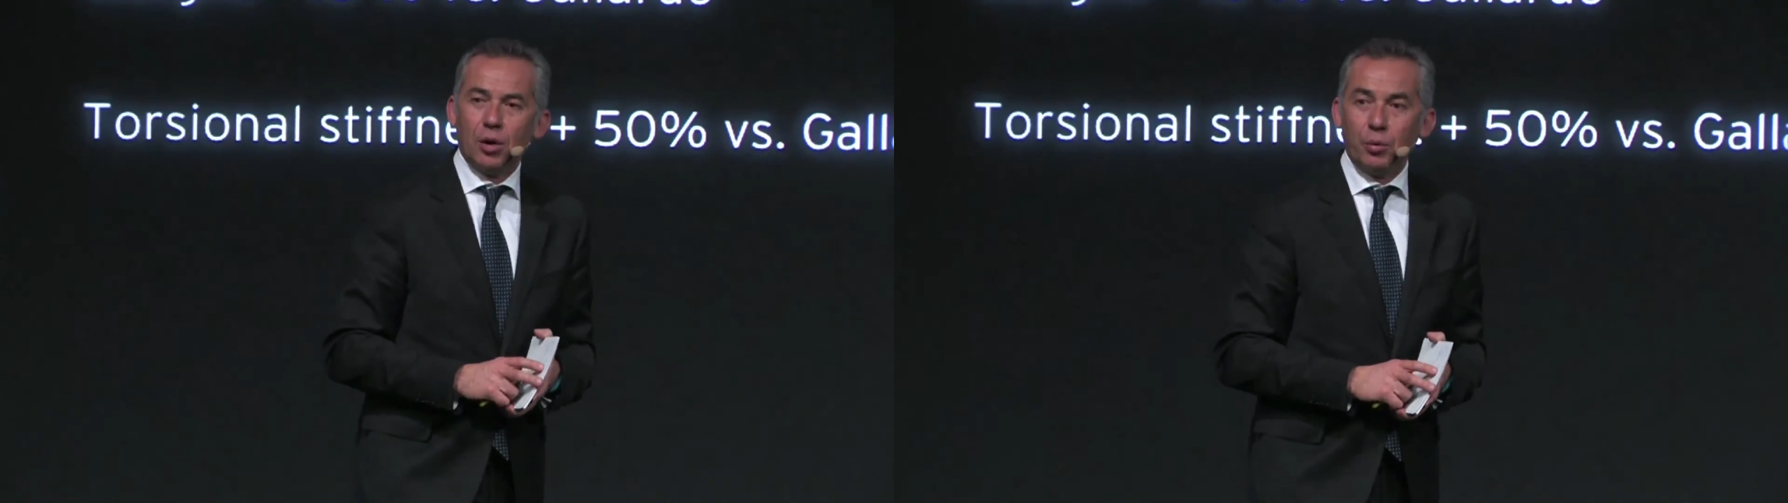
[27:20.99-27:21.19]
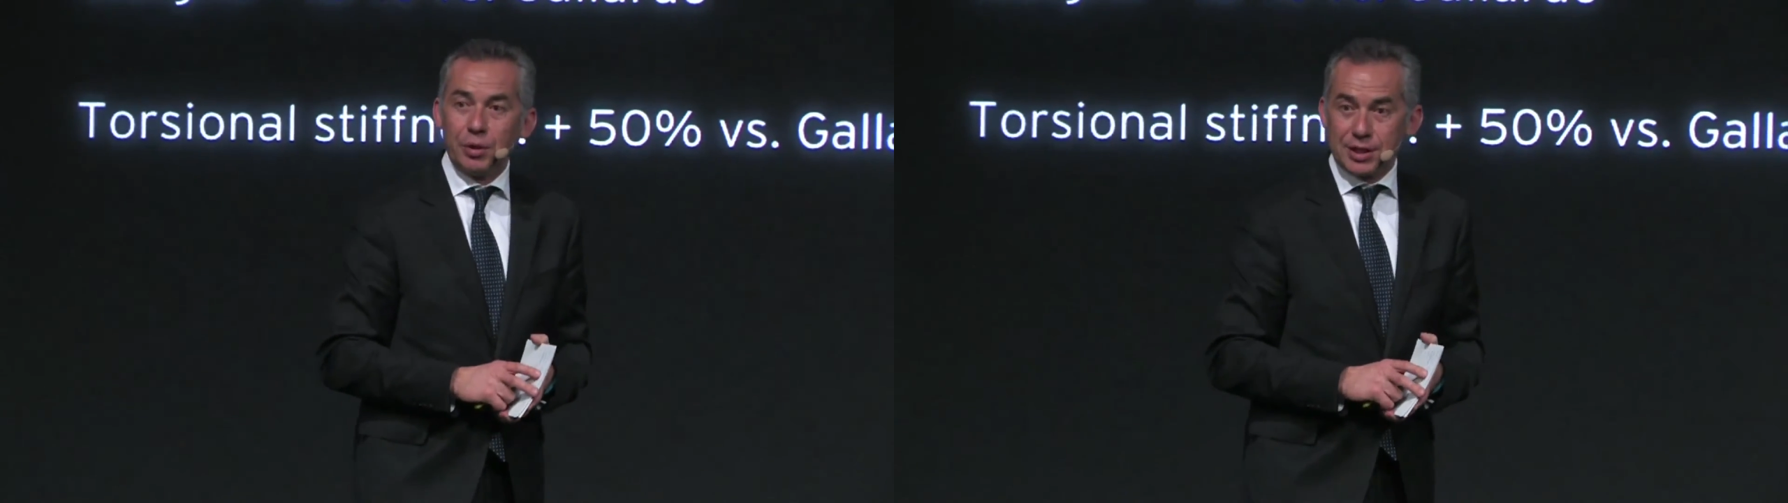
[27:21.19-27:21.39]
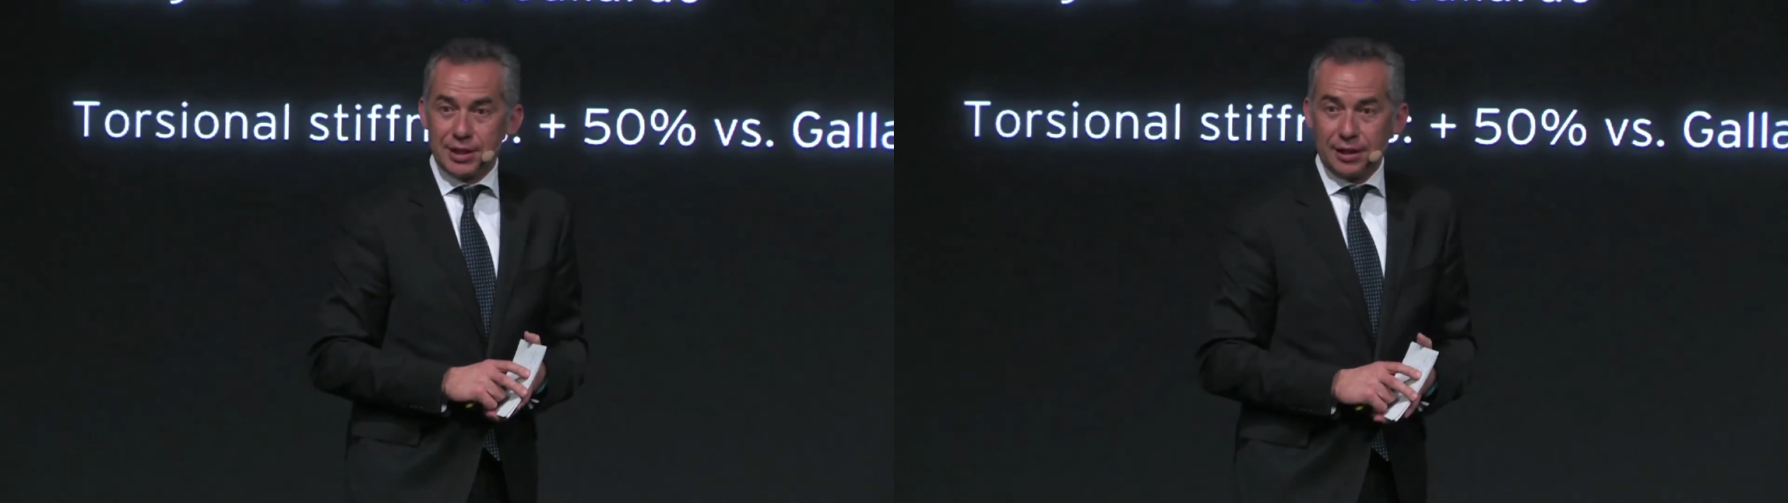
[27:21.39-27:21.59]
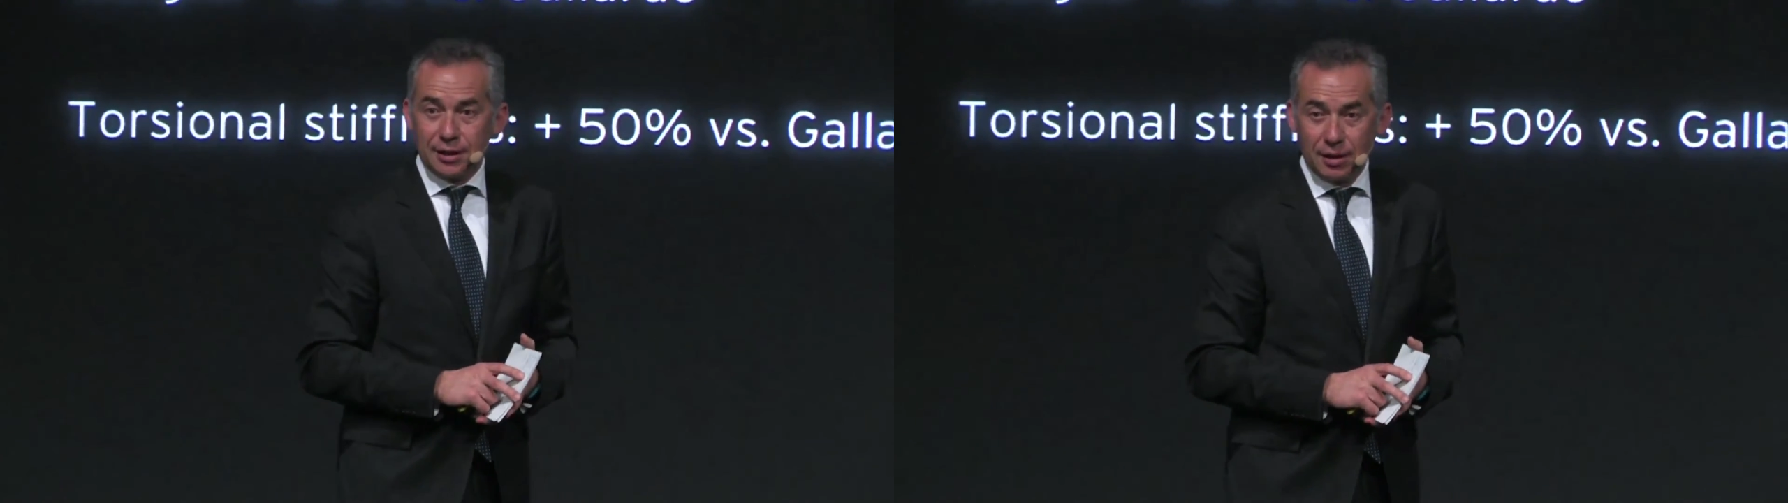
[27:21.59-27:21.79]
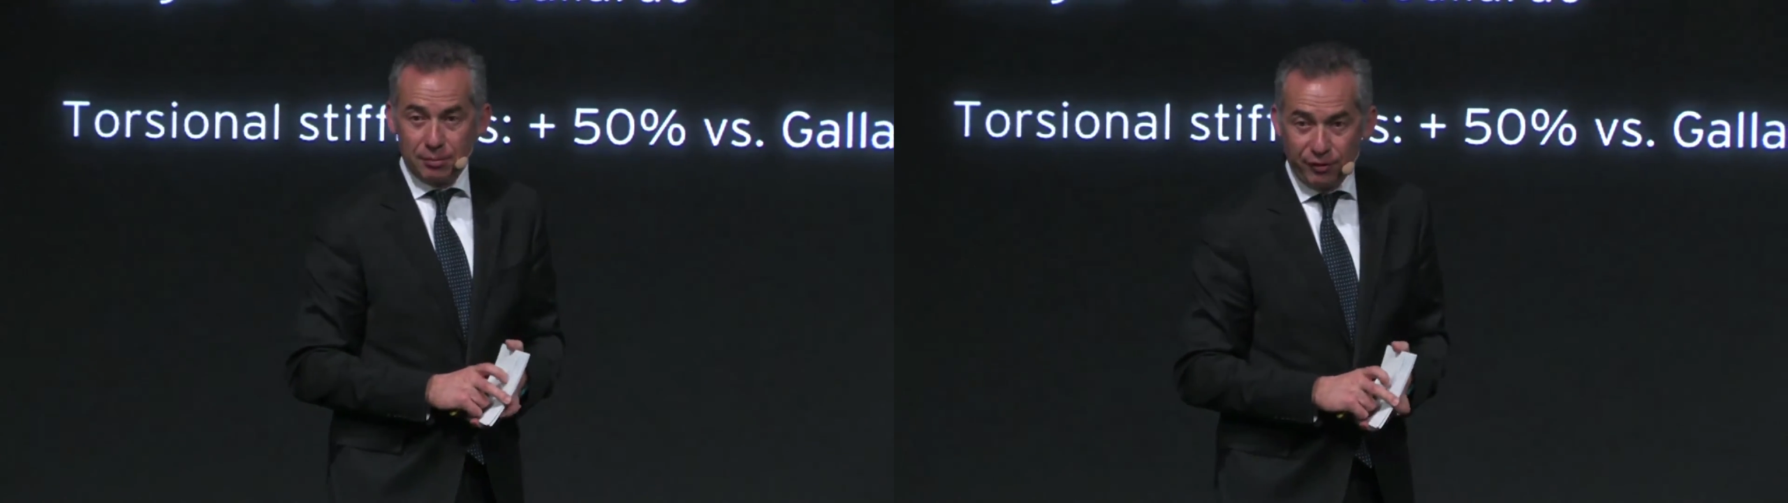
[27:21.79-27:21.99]
we've
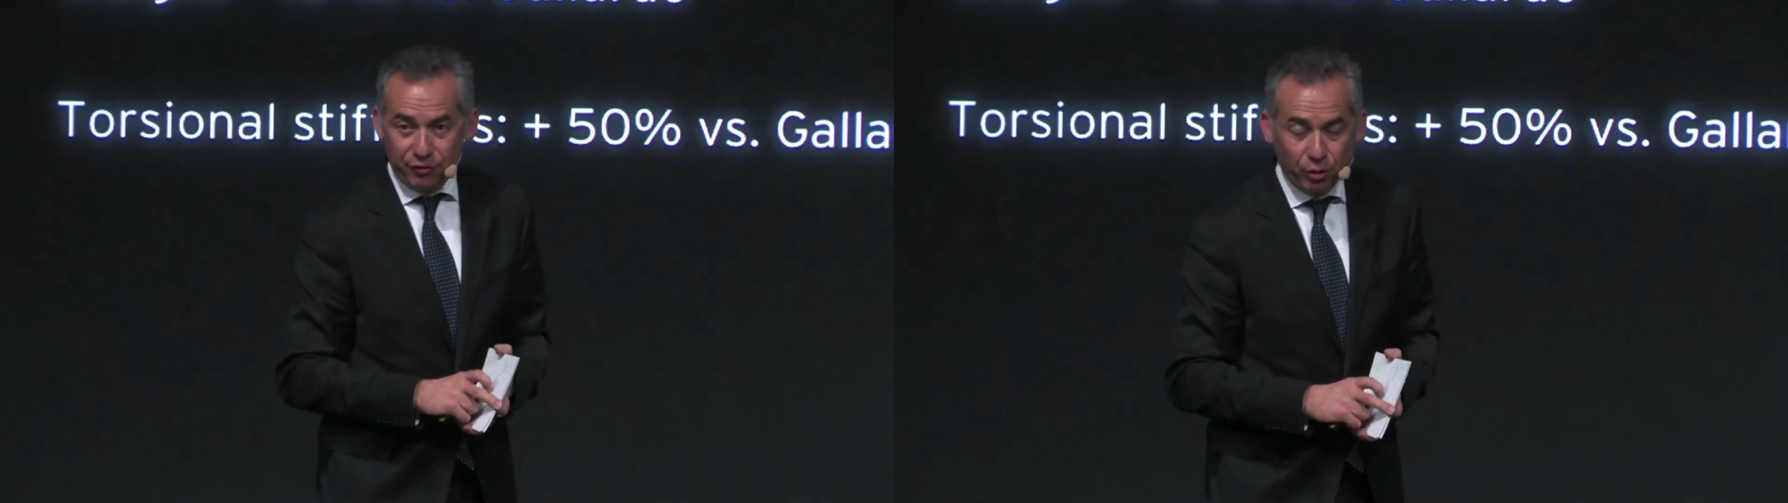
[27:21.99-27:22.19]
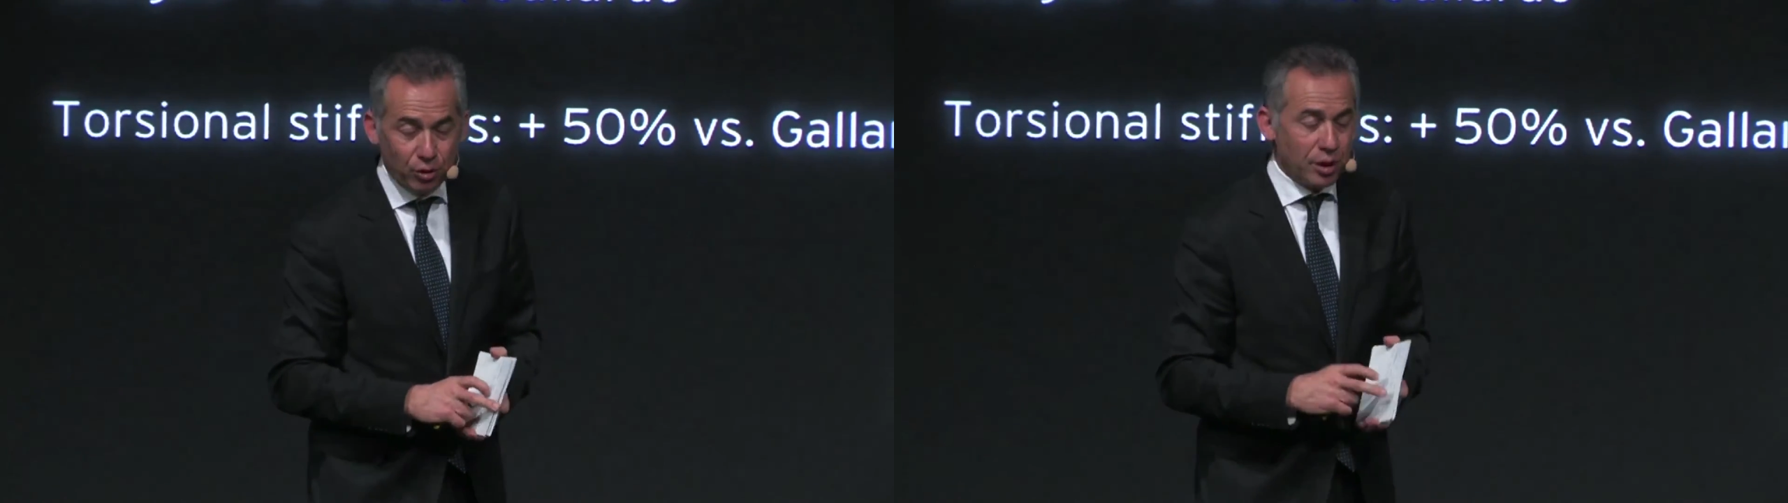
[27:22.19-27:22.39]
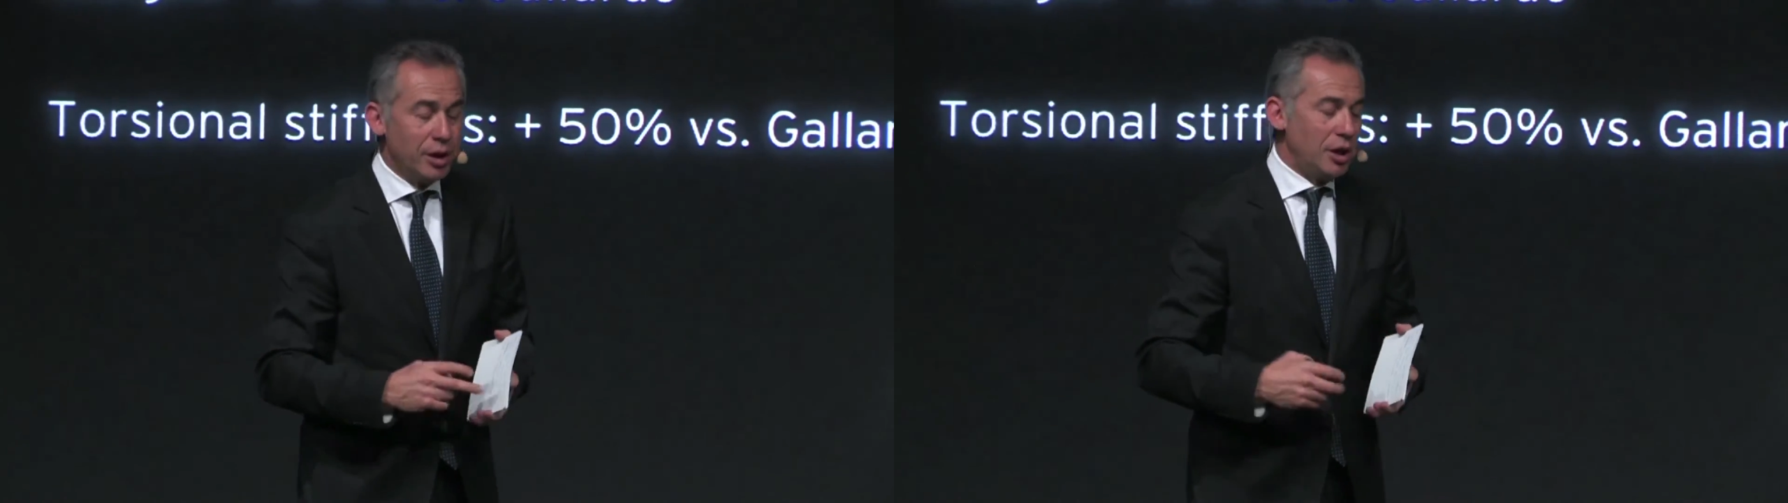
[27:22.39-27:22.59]
seen before,